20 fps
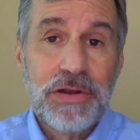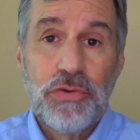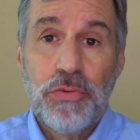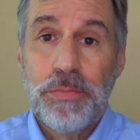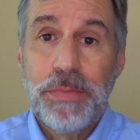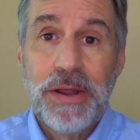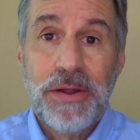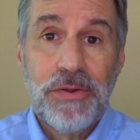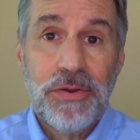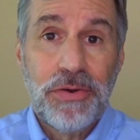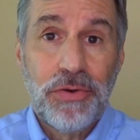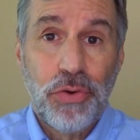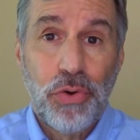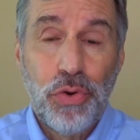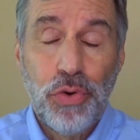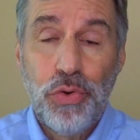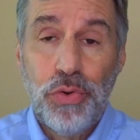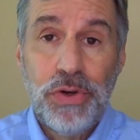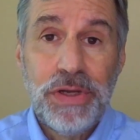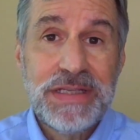no matter
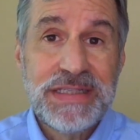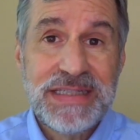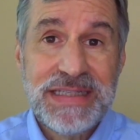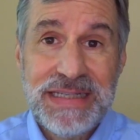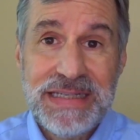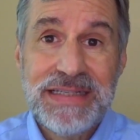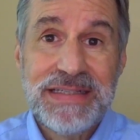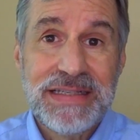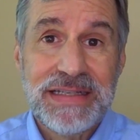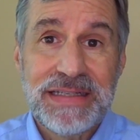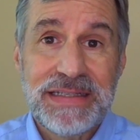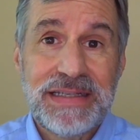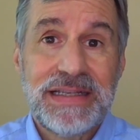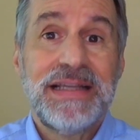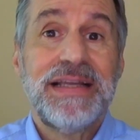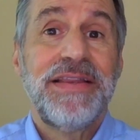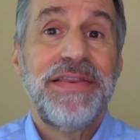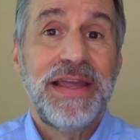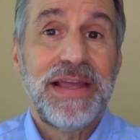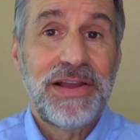who sees it,
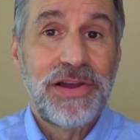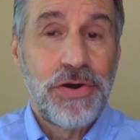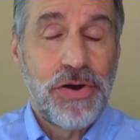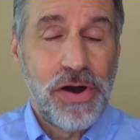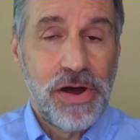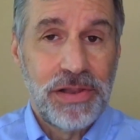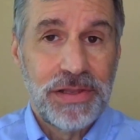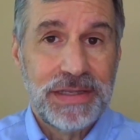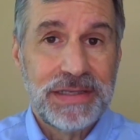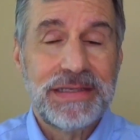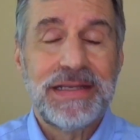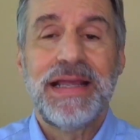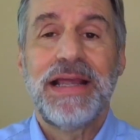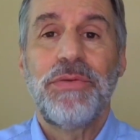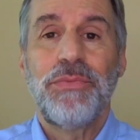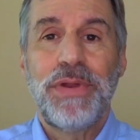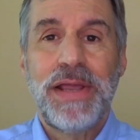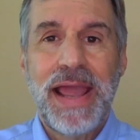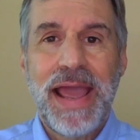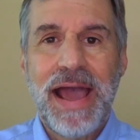they call it, and
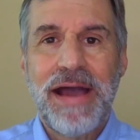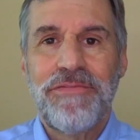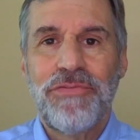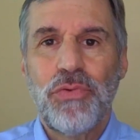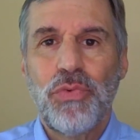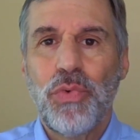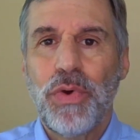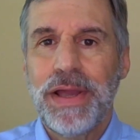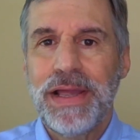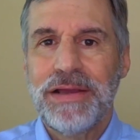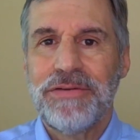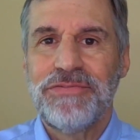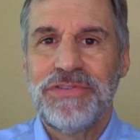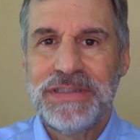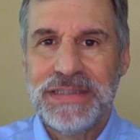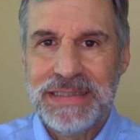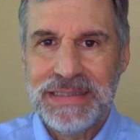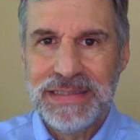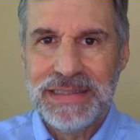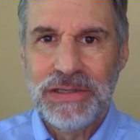we have a way of
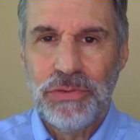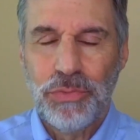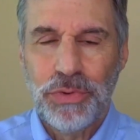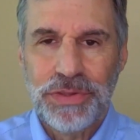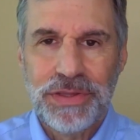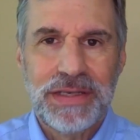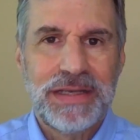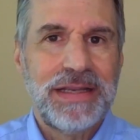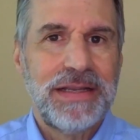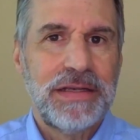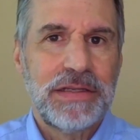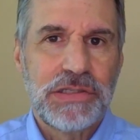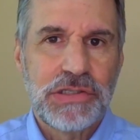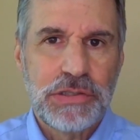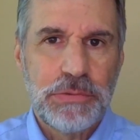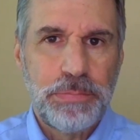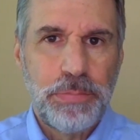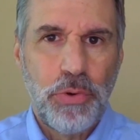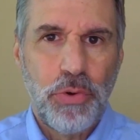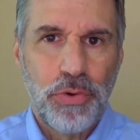dealing with it in a
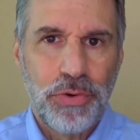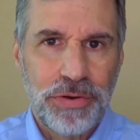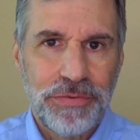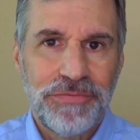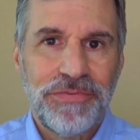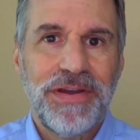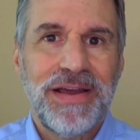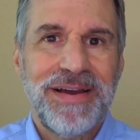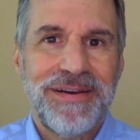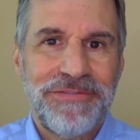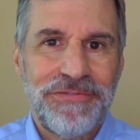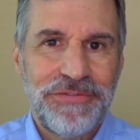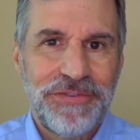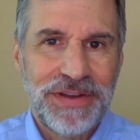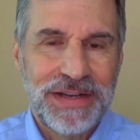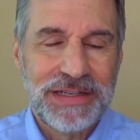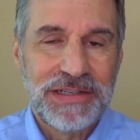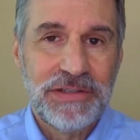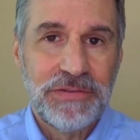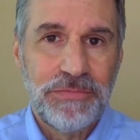supportive,
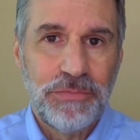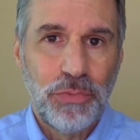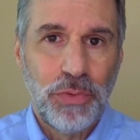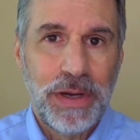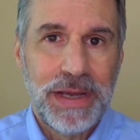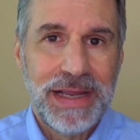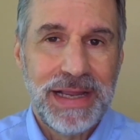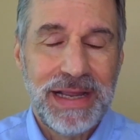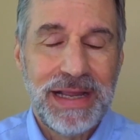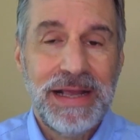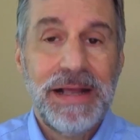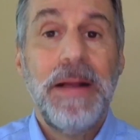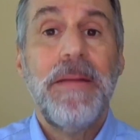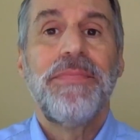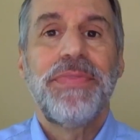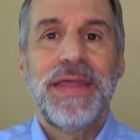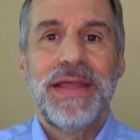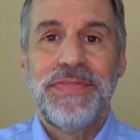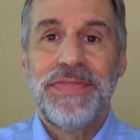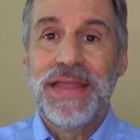effective way.
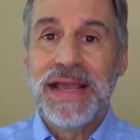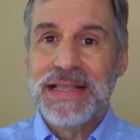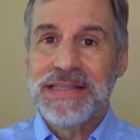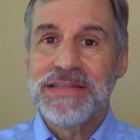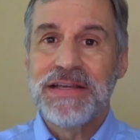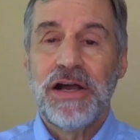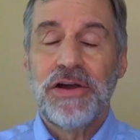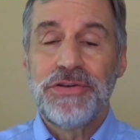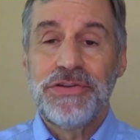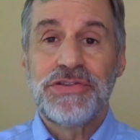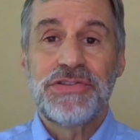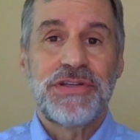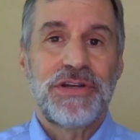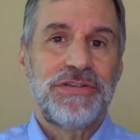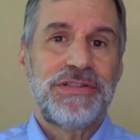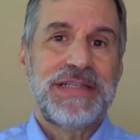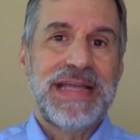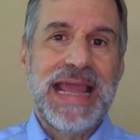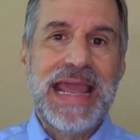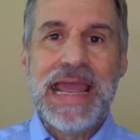And that's how you
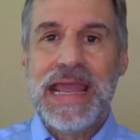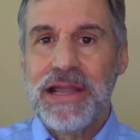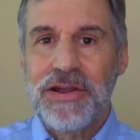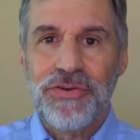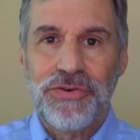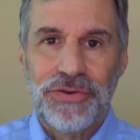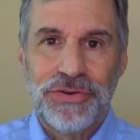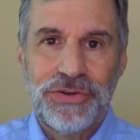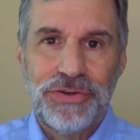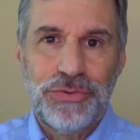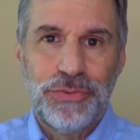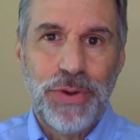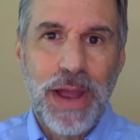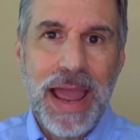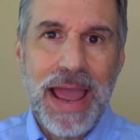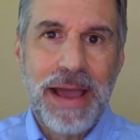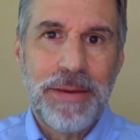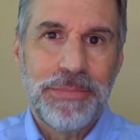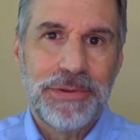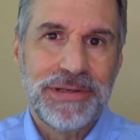start to anchor a new
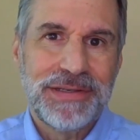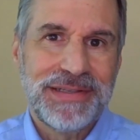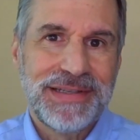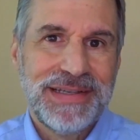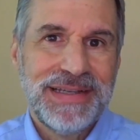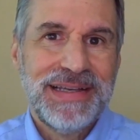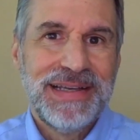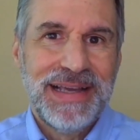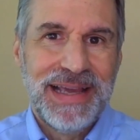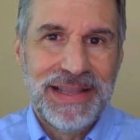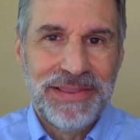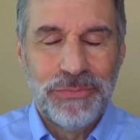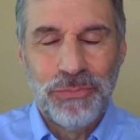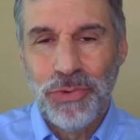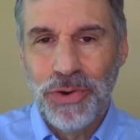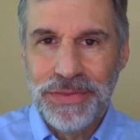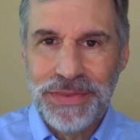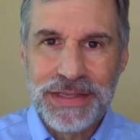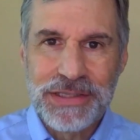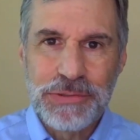habit, and
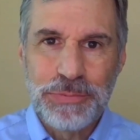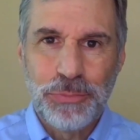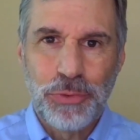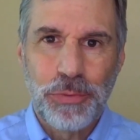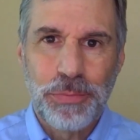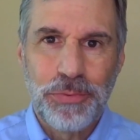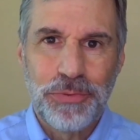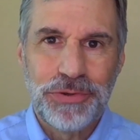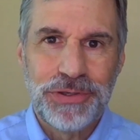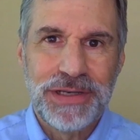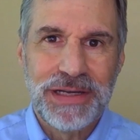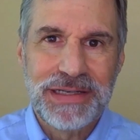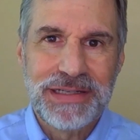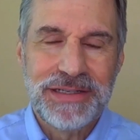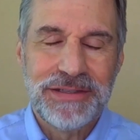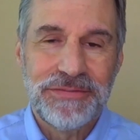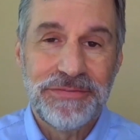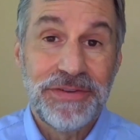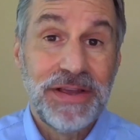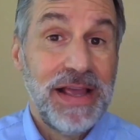one that's more
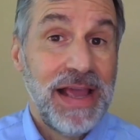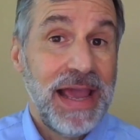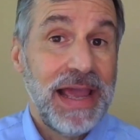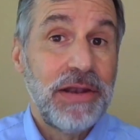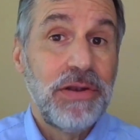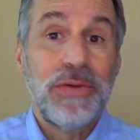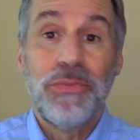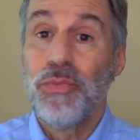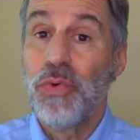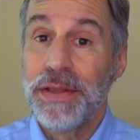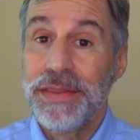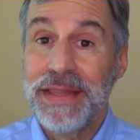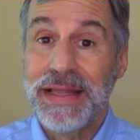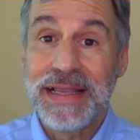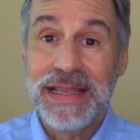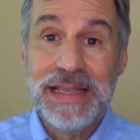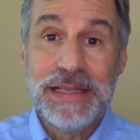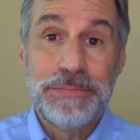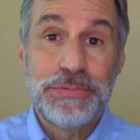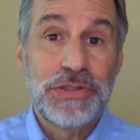productive, and then one that
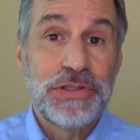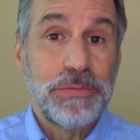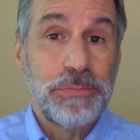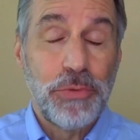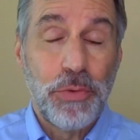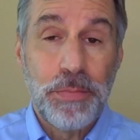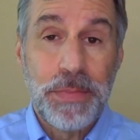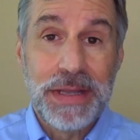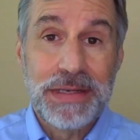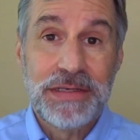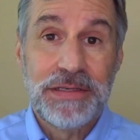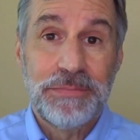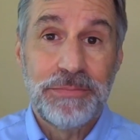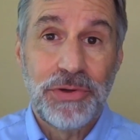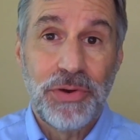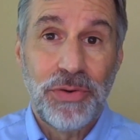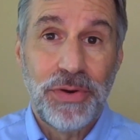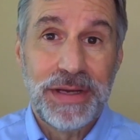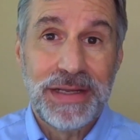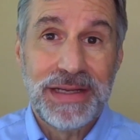keeps the momentum
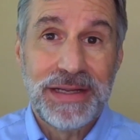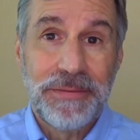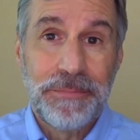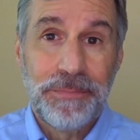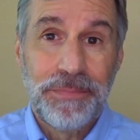going.